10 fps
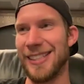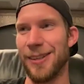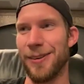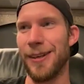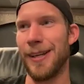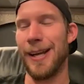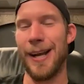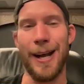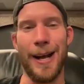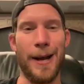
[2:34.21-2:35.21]
So
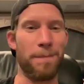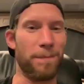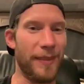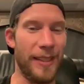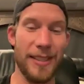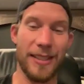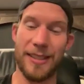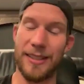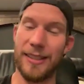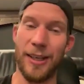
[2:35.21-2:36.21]
um,
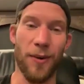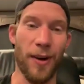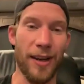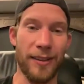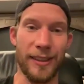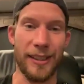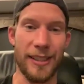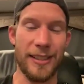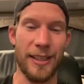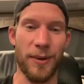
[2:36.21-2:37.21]
he's you know high on the
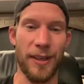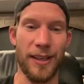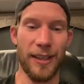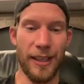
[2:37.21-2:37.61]
list. I want to